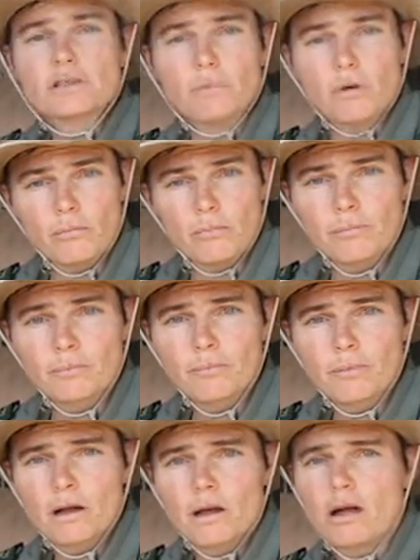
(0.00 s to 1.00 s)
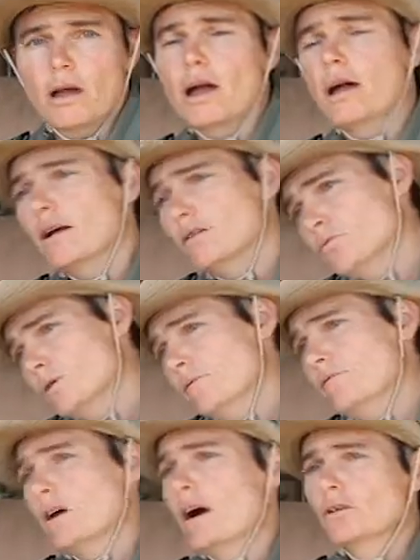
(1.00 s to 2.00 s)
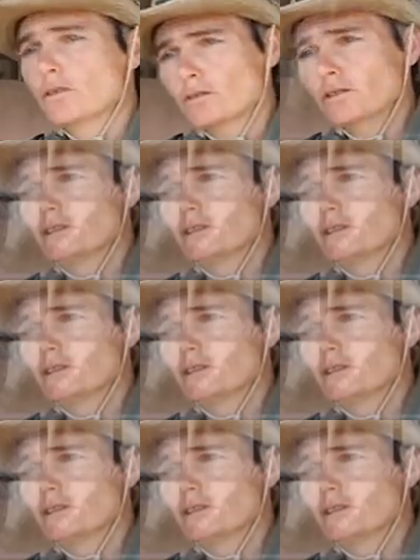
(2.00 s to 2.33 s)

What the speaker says: problem, and we've now got to